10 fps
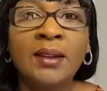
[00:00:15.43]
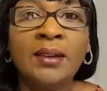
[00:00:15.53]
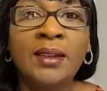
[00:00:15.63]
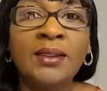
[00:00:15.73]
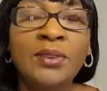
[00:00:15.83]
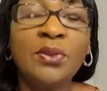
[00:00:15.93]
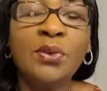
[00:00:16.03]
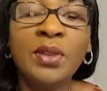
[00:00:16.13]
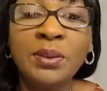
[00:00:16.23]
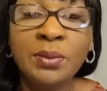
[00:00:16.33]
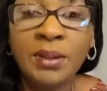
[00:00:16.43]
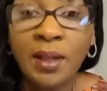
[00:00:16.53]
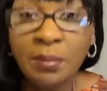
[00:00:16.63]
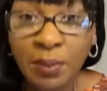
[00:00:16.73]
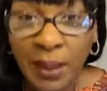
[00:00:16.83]
This, of course, was
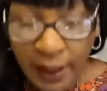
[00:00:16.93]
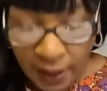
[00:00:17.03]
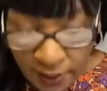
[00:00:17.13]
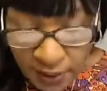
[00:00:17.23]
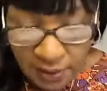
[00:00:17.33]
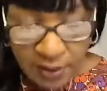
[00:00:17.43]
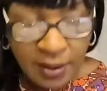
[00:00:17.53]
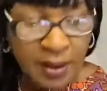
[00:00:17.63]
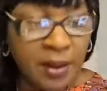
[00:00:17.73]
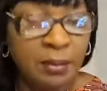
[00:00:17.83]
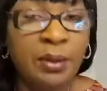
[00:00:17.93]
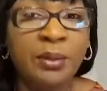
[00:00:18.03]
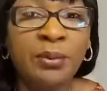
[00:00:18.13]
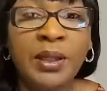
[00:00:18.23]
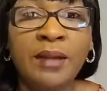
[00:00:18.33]
unplanned,
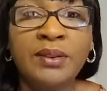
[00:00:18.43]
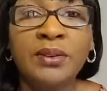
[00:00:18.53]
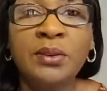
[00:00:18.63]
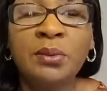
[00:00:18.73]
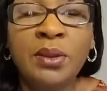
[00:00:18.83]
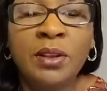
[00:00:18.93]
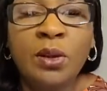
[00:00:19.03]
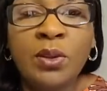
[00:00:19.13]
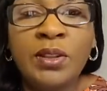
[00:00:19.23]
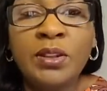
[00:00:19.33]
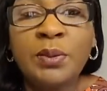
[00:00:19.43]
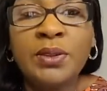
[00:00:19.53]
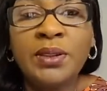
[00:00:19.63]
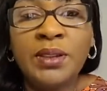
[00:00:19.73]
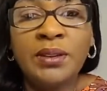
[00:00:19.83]
but we have to do what the Holy
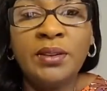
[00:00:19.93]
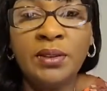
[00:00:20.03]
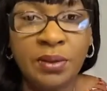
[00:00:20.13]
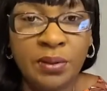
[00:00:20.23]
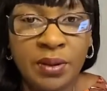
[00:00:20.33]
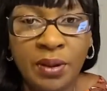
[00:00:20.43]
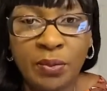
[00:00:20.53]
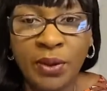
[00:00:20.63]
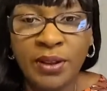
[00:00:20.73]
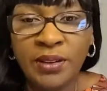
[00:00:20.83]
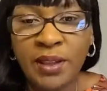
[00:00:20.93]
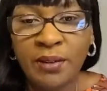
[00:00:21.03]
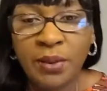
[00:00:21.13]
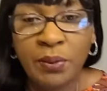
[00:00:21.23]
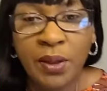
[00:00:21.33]
Spirit says to do. Good morning to
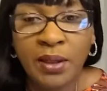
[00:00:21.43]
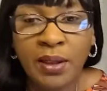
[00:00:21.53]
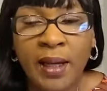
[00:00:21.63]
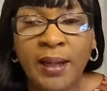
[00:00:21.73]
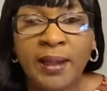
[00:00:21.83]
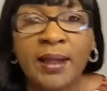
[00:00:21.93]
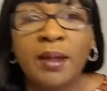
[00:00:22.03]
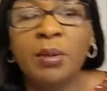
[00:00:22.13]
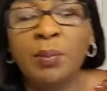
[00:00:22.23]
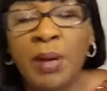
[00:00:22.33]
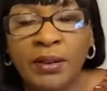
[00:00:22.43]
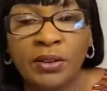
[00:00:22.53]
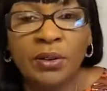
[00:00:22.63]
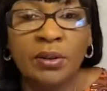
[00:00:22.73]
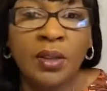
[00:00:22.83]
everyone. I am
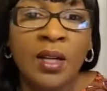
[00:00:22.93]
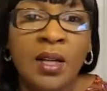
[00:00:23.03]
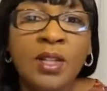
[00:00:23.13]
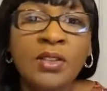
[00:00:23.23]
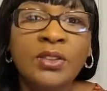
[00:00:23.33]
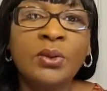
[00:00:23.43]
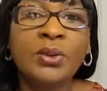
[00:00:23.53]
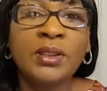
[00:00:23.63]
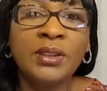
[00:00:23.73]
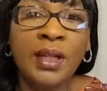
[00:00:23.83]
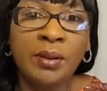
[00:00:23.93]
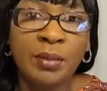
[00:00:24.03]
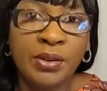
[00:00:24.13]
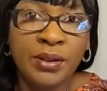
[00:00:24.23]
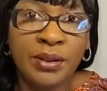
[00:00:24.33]
Apostle Sonia
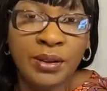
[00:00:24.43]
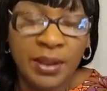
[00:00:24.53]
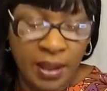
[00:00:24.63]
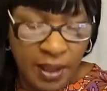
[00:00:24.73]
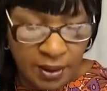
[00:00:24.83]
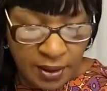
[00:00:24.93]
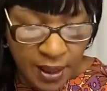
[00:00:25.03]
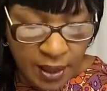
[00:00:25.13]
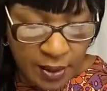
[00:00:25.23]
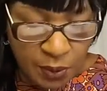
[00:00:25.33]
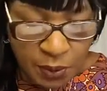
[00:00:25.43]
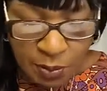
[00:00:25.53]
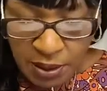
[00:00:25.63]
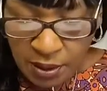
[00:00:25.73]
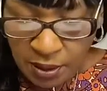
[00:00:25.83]
Chambers, and I will
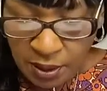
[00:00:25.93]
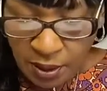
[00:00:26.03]
be